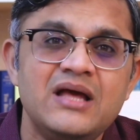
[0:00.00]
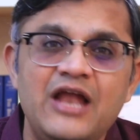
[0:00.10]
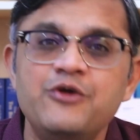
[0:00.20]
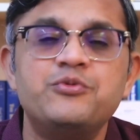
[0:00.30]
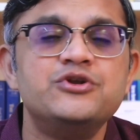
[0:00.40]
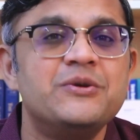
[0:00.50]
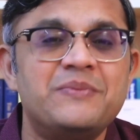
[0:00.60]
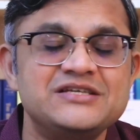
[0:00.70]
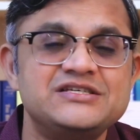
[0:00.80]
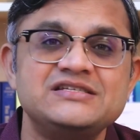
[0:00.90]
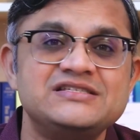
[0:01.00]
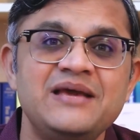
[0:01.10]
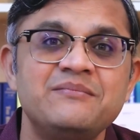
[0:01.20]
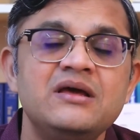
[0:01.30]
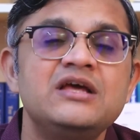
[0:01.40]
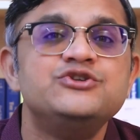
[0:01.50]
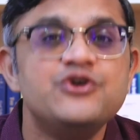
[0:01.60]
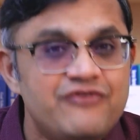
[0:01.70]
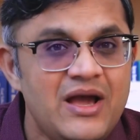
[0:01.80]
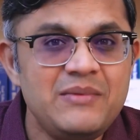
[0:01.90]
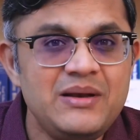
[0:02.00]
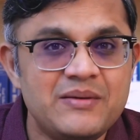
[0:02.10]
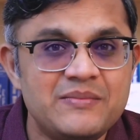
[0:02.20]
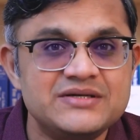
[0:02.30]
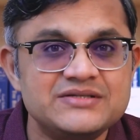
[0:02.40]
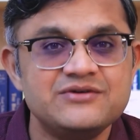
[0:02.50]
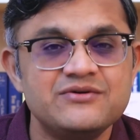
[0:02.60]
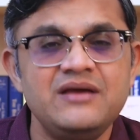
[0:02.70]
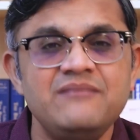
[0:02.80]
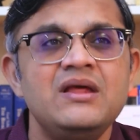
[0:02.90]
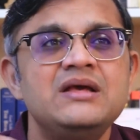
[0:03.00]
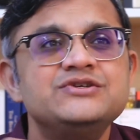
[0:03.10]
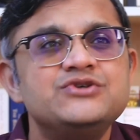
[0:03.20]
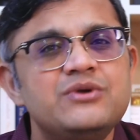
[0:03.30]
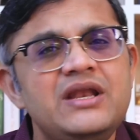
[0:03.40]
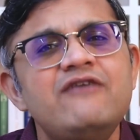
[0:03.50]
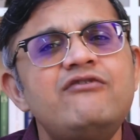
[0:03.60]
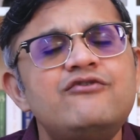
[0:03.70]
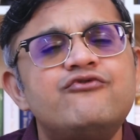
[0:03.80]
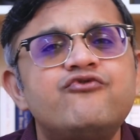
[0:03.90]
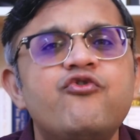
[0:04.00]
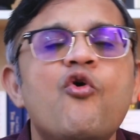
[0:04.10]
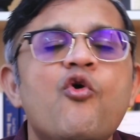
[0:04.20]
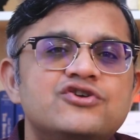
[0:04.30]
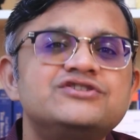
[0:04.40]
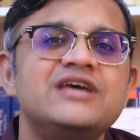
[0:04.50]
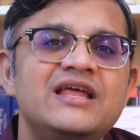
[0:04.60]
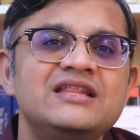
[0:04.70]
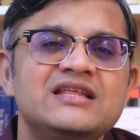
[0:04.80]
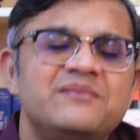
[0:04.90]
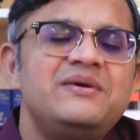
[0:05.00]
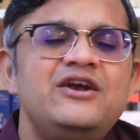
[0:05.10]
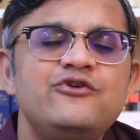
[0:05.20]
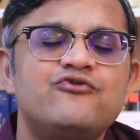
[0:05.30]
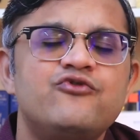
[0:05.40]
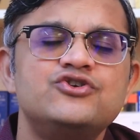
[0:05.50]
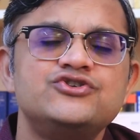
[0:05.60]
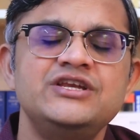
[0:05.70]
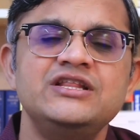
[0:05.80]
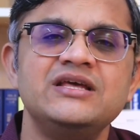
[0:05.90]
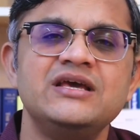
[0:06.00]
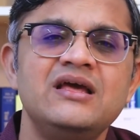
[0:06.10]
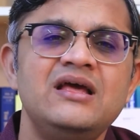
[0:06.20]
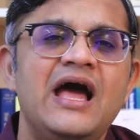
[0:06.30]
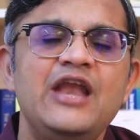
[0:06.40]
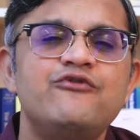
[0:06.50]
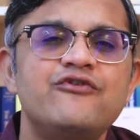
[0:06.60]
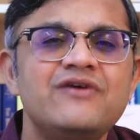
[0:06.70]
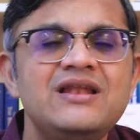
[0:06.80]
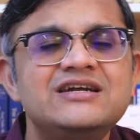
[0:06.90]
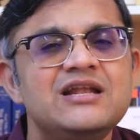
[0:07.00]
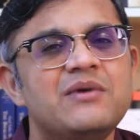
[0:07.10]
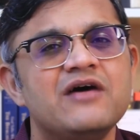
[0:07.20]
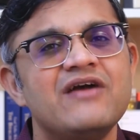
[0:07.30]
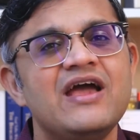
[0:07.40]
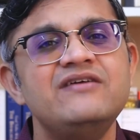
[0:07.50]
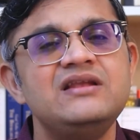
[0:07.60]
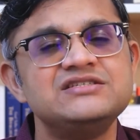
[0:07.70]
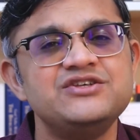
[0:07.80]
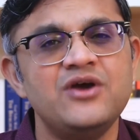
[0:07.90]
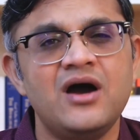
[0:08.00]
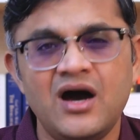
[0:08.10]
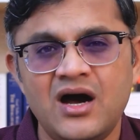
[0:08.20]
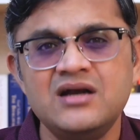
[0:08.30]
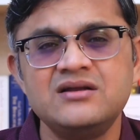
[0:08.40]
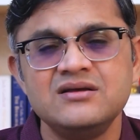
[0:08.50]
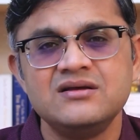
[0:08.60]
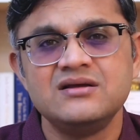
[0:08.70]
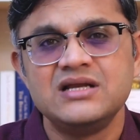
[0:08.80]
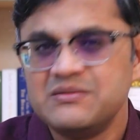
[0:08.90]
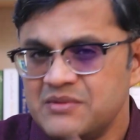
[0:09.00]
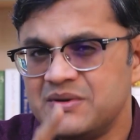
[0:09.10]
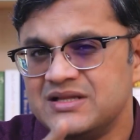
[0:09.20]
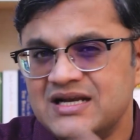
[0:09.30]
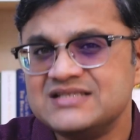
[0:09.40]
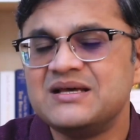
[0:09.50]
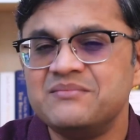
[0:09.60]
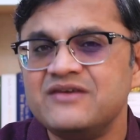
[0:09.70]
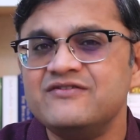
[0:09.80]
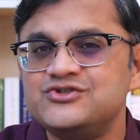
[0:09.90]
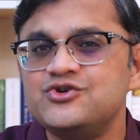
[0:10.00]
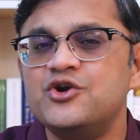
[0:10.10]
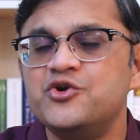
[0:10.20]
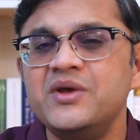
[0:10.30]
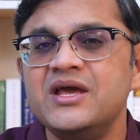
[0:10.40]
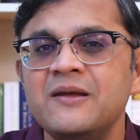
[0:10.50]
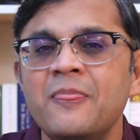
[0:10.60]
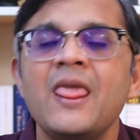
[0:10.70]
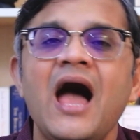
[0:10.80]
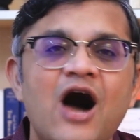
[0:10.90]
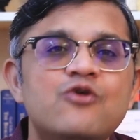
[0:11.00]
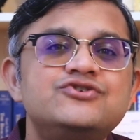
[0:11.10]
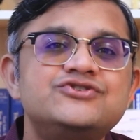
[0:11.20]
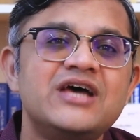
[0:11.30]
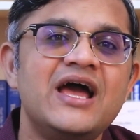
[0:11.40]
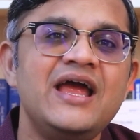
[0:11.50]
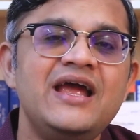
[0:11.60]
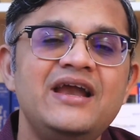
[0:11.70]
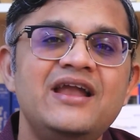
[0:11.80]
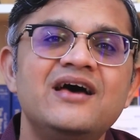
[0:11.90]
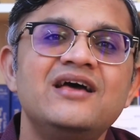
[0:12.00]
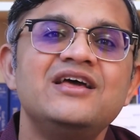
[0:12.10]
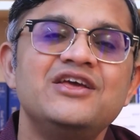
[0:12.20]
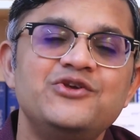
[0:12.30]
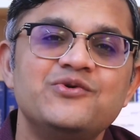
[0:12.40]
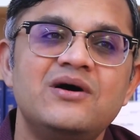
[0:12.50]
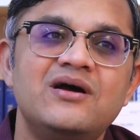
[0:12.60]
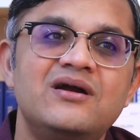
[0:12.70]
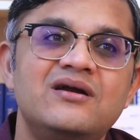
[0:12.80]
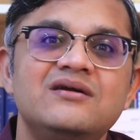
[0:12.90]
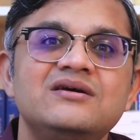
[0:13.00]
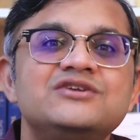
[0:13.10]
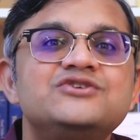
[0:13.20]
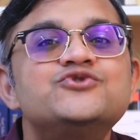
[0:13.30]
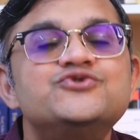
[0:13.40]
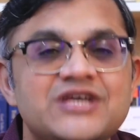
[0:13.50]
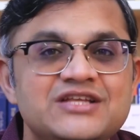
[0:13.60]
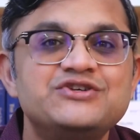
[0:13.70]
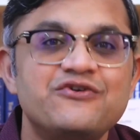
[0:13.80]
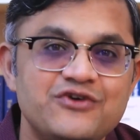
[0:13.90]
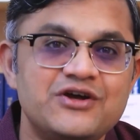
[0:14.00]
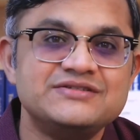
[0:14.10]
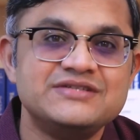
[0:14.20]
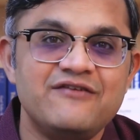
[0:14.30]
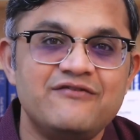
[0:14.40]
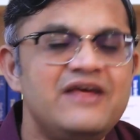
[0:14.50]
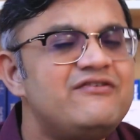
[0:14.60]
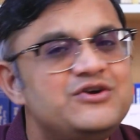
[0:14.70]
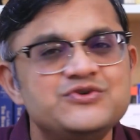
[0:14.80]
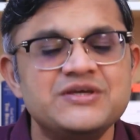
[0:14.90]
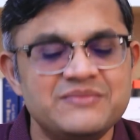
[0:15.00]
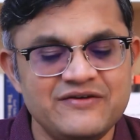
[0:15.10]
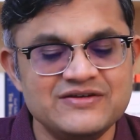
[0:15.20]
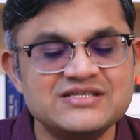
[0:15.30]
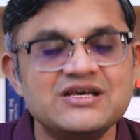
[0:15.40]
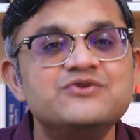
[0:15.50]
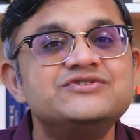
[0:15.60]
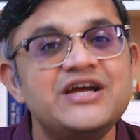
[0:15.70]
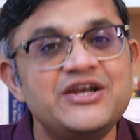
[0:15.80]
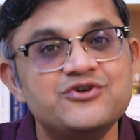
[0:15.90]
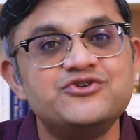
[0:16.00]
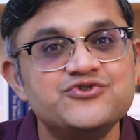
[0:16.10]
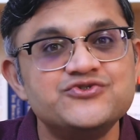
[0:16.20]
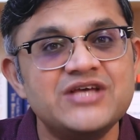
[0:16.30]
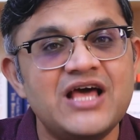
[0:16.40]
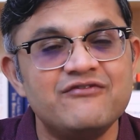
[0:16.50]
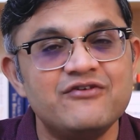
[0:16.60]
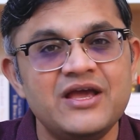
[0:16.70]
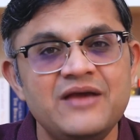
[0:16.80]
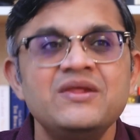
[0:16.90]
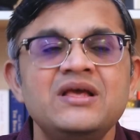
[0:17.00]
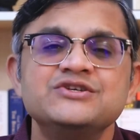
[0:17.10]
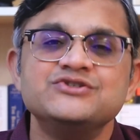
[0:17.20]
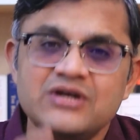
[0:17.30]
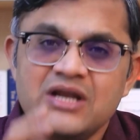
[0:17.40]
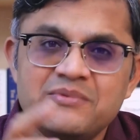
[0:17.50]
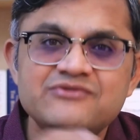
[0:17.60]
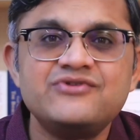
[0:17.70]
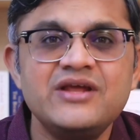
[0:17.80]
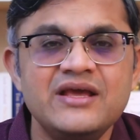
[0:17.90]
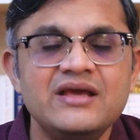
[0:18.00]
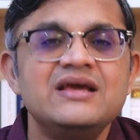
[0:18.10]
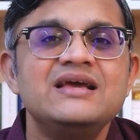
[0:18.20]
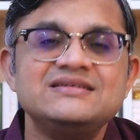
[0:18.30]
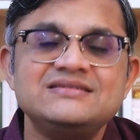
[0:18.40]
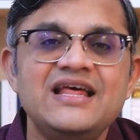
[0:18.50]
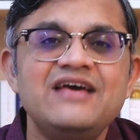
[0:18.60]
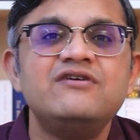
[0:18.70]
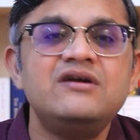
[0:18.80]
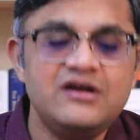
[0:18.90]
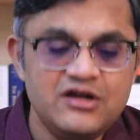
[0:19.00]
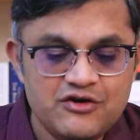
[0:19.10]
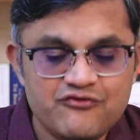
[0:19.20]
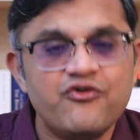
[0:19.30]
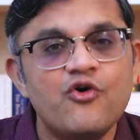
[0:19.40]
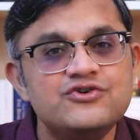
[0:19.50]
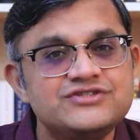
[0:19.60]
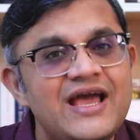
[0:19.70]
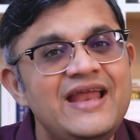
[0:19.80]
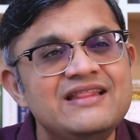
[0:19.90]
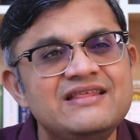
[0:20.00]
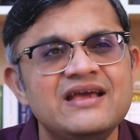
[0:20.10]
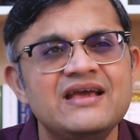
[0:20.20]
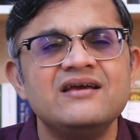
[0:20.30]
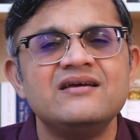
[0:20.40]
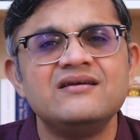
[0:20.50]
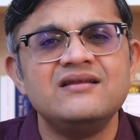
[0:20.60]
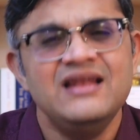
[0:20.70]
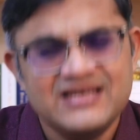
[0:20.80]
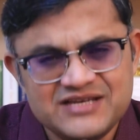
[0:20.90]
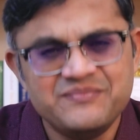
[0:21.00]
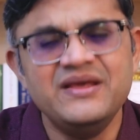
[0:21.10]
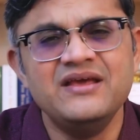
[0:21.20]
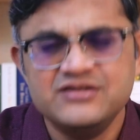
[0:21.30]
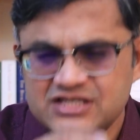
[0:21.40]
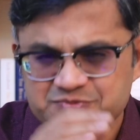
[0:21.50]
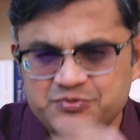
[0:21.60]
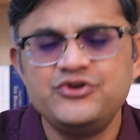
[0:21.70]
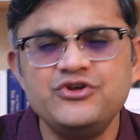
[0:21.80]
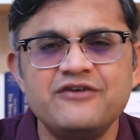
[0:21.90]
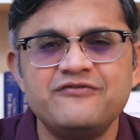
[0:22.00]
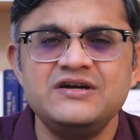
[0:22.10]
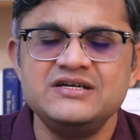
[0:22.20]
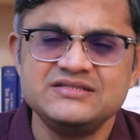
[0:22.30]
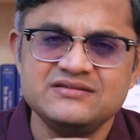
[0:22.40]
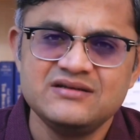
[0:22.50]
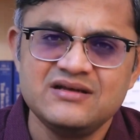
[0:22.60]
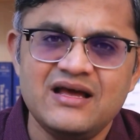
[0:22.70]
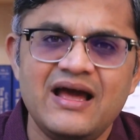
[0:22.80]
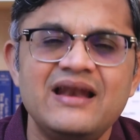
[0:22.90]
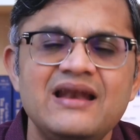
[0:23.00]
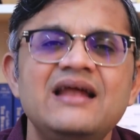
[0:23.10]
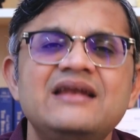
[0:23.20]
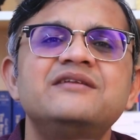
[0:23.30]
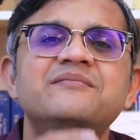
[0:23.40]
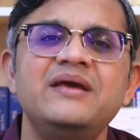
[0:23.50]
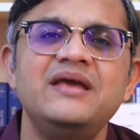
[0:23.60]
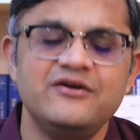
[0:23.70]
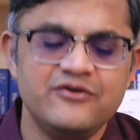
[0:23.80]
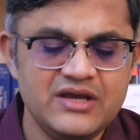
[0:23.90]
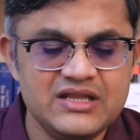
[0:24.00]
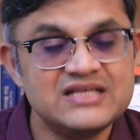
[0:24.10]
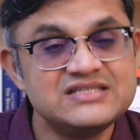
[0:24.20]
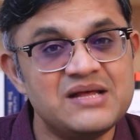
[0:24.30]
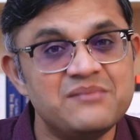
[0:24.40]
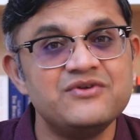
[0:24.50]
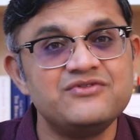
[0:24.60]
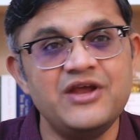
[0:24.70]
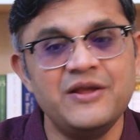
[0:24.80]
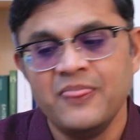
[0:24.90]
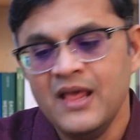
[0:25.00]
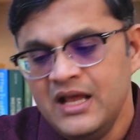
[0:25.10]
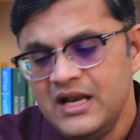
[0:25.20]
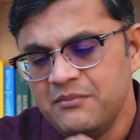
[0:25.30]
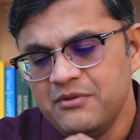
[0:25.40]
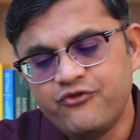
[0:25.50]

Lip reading: And you put the pressure same to your family members, okay? So never force anything. The minute you force anything, and if you feel a little bit of heaviness in your heart, remember that is something which you are doing outside your true sense of yourself. Never do something which is outside your true self, okay? So number three is never force anything. Let it be. Just put your efforts and let it be. Okay? That's number three. Number